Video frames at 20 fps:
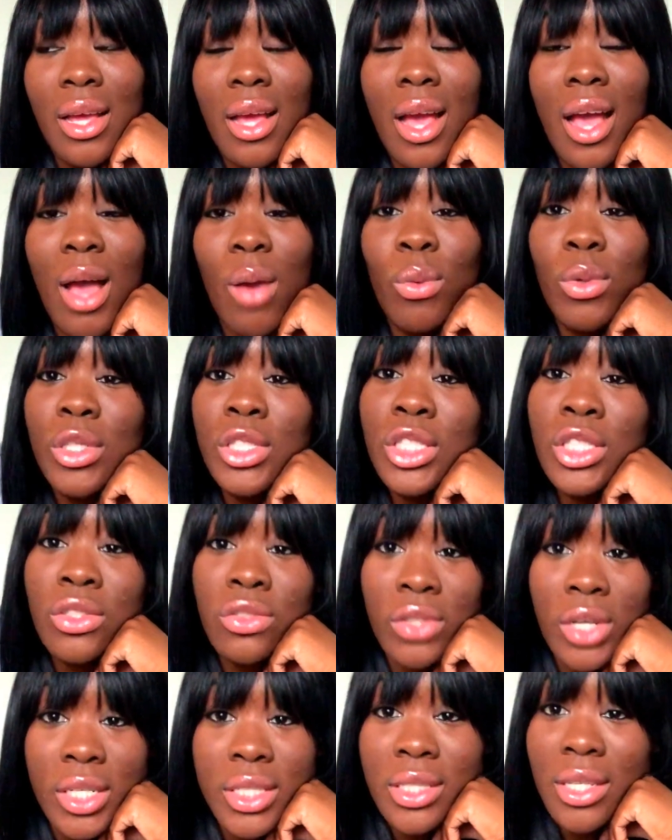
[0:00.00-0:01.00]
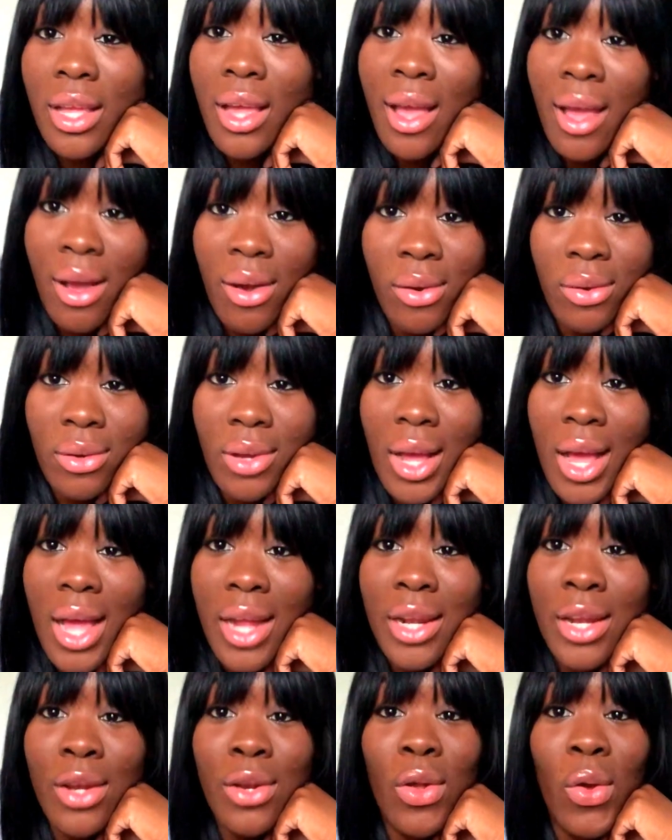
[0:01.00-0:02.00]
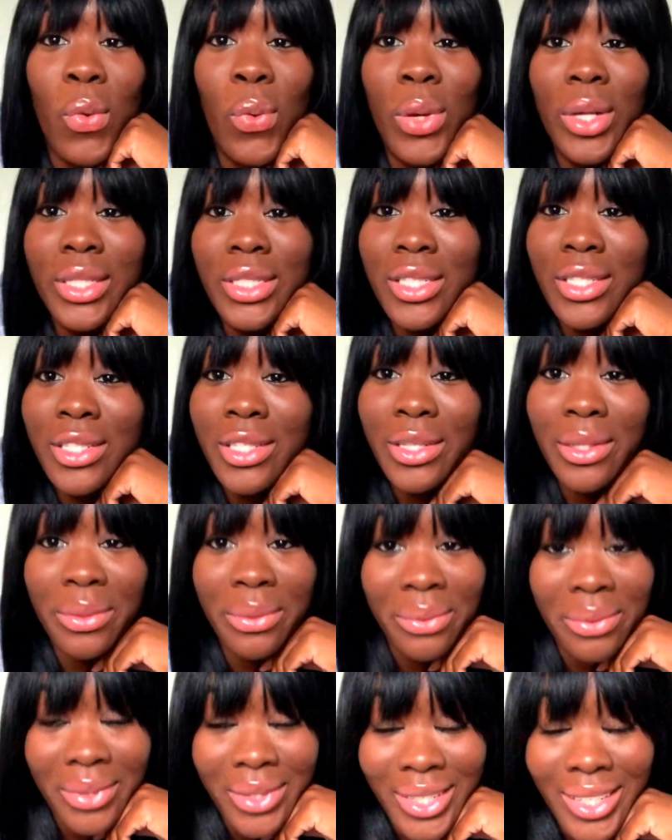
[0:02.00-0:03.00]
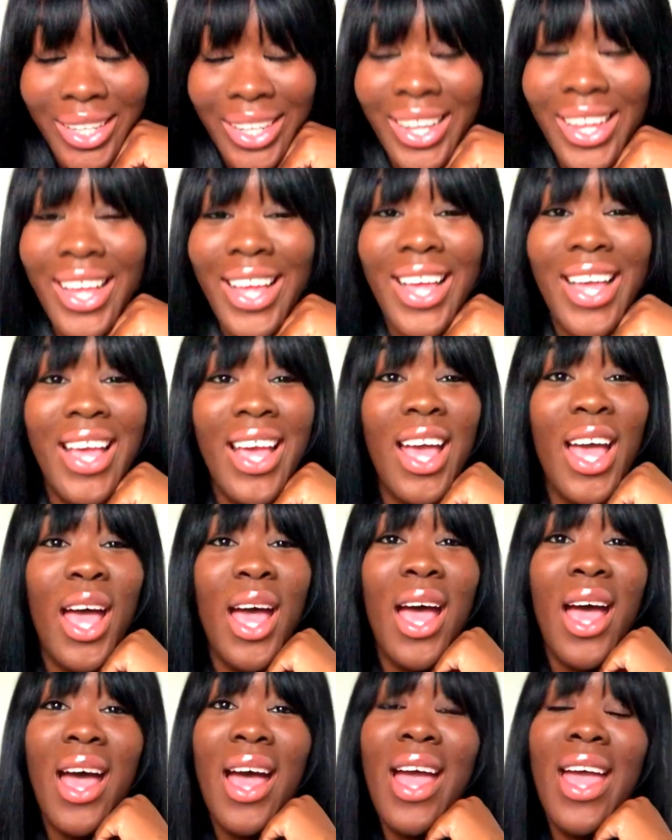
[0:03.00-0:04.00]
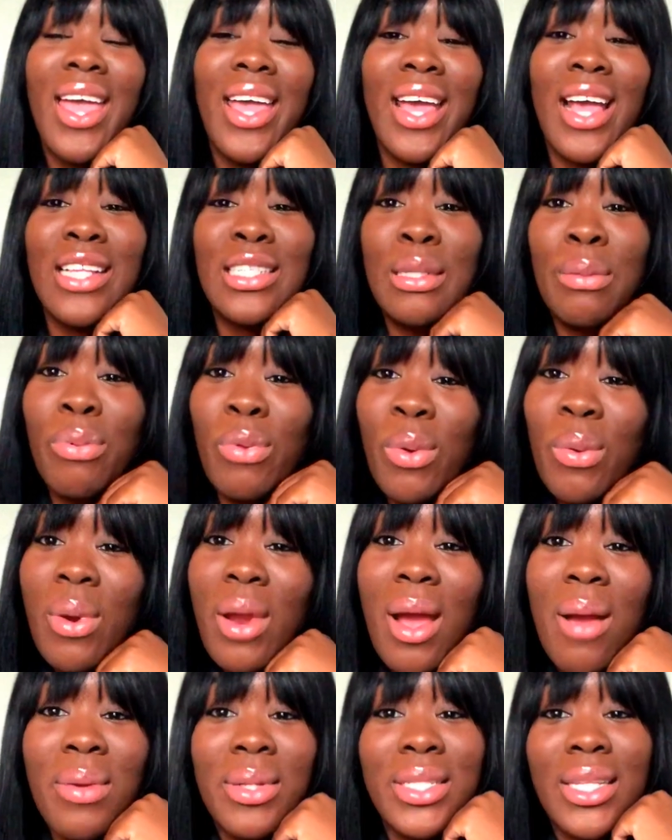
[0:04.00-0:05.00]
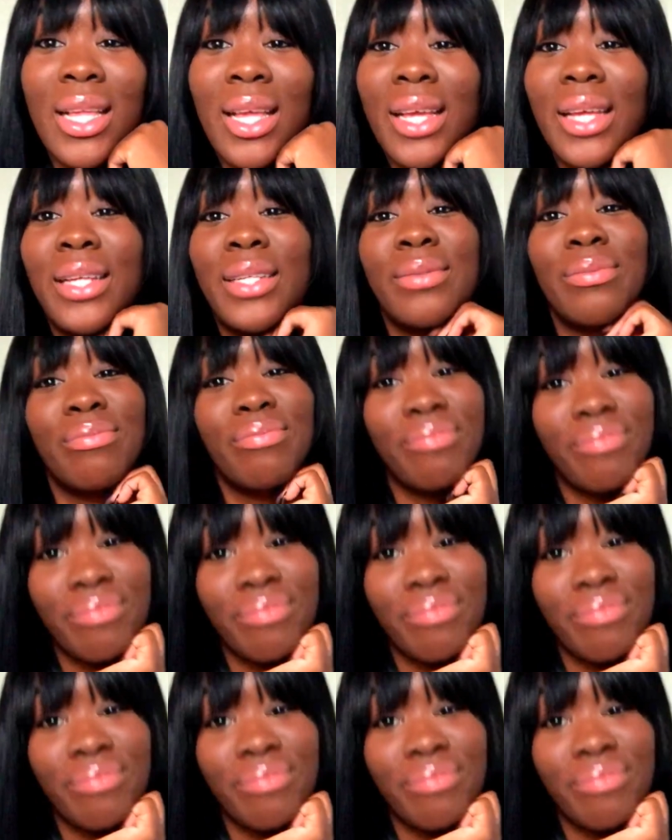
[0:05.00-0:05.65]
I was stressed out. I didn't know what to do. It got to the point where I was like,